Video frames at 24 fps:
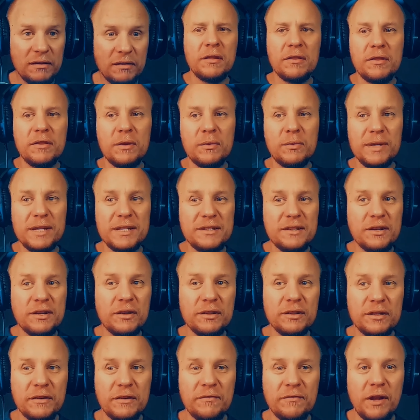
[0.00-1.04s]
The
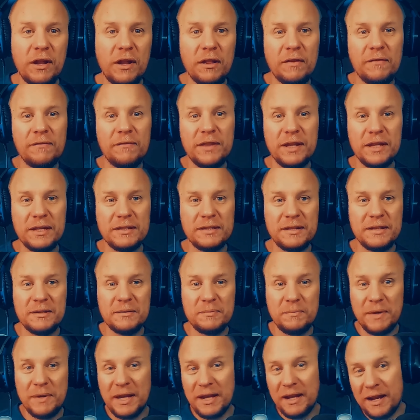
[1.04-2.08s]
result of all of this has
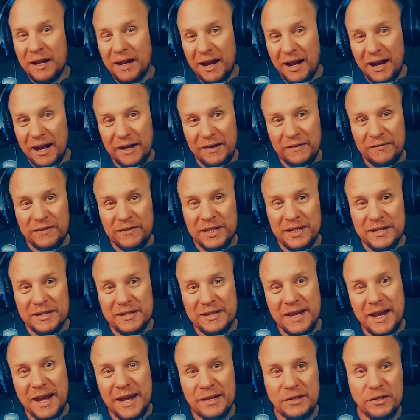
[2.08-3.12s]
been kind of
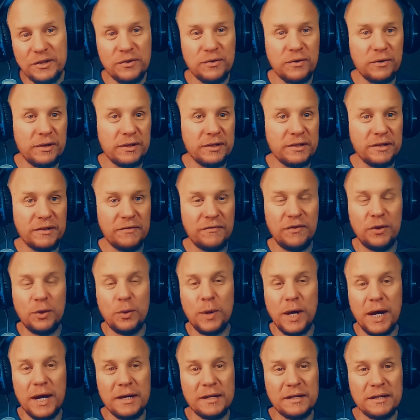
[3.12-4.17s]
disastrous, if you
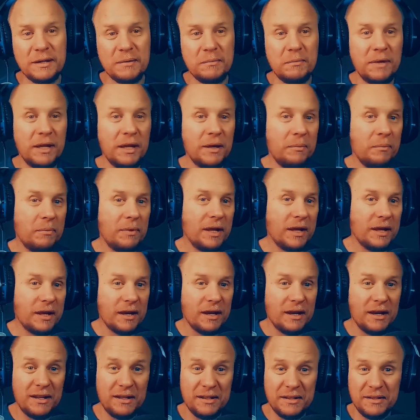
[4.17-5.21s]
ask me,
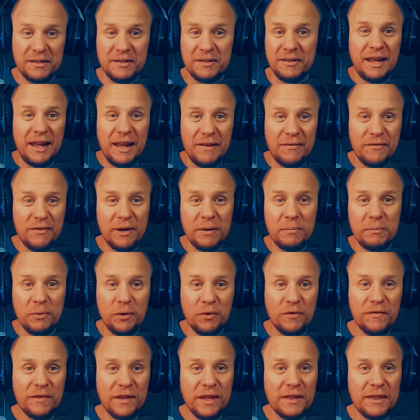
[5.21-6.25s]
because every
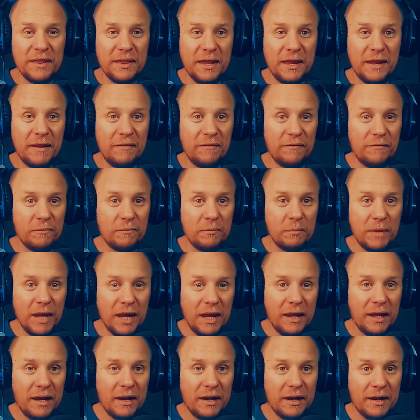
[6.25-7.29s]
move that they've
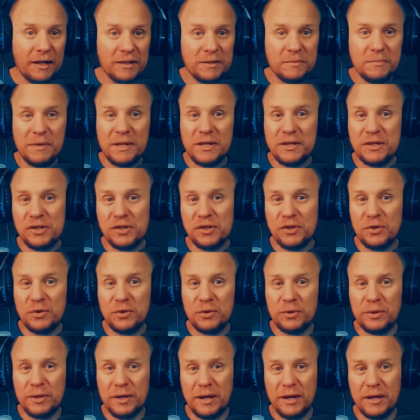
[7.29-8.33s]
made has been
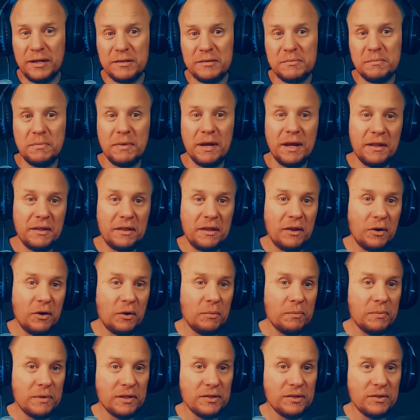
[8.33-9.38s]
scrutinized by the
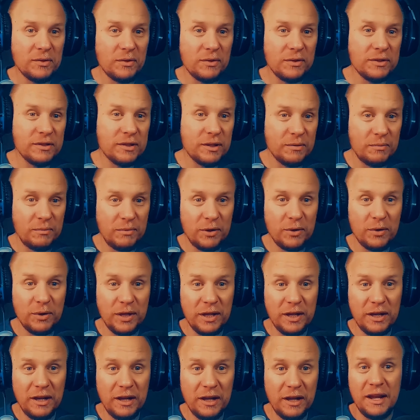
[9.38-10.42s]
open source
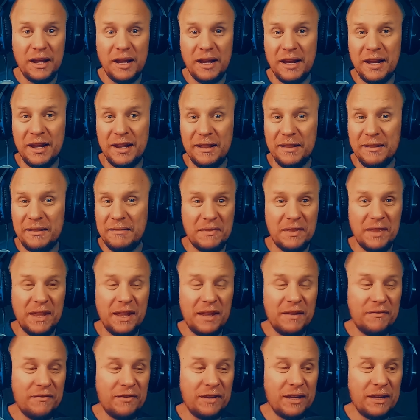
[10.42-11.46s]
community, and
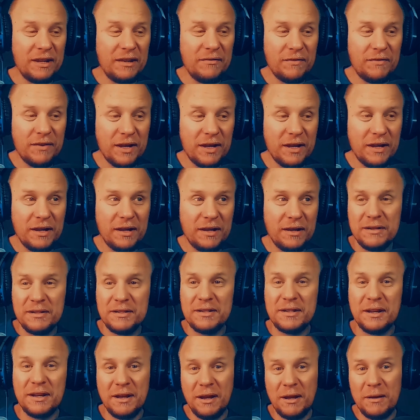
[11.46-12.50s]
they've even
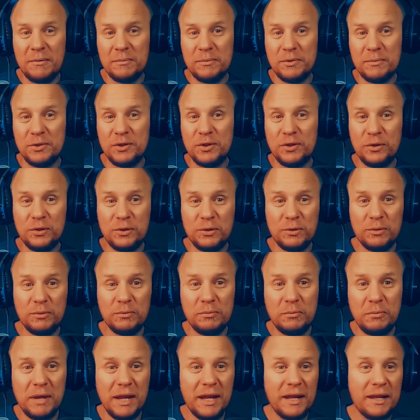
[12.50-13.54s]
succumbed to
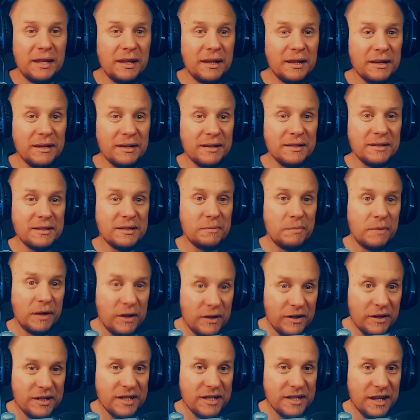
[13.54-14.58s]
making
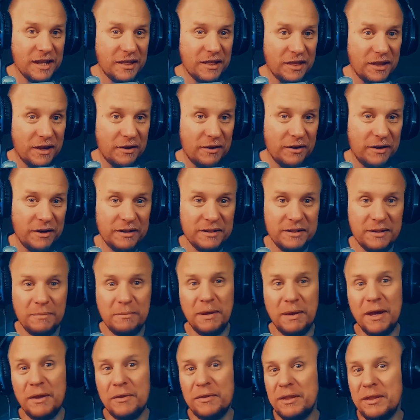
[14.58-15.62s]
conspiracy theories
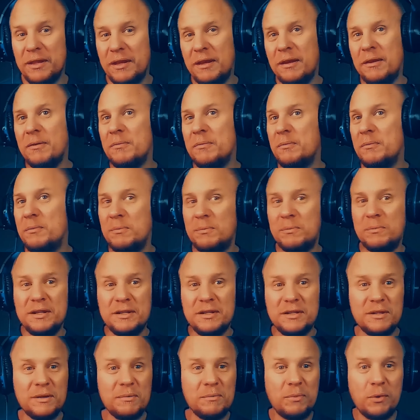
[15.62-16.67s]
about them
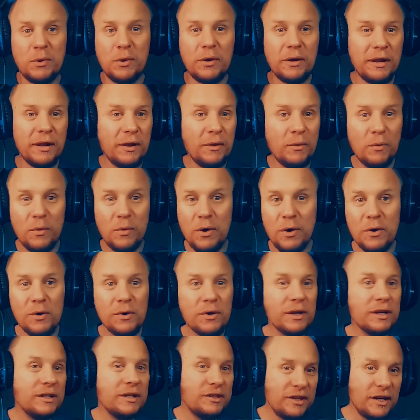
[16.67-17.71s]
supporting woke
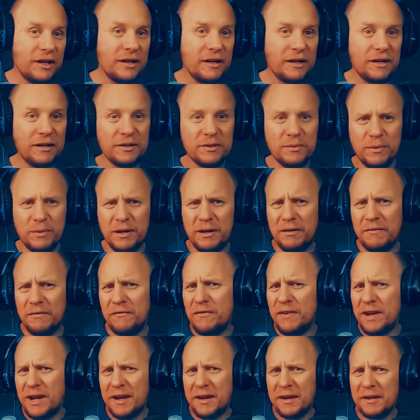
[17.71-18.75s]
agendas when in
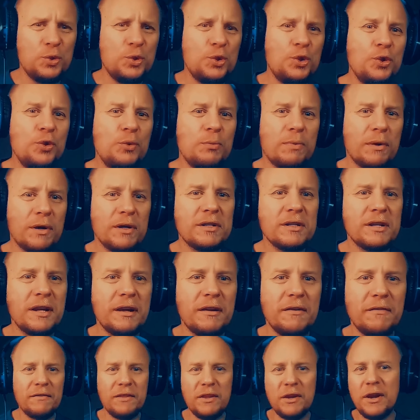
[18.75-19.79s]
fact
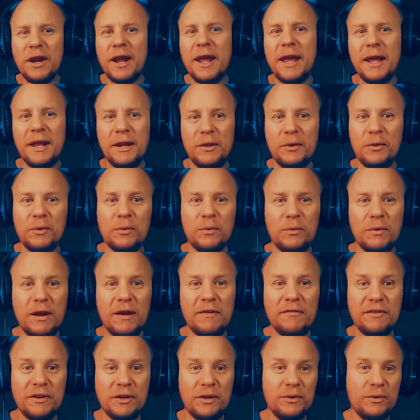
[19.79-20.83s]
2% of their annual
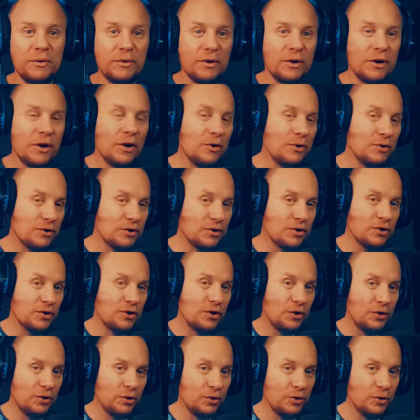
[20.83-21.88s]
revenue goes
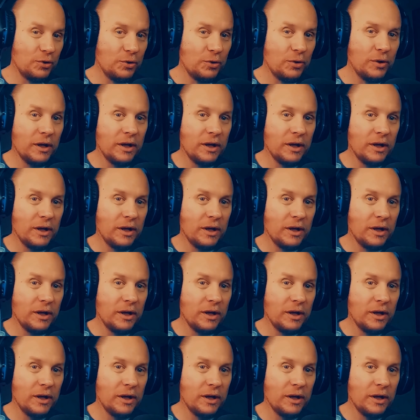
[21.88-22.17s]
to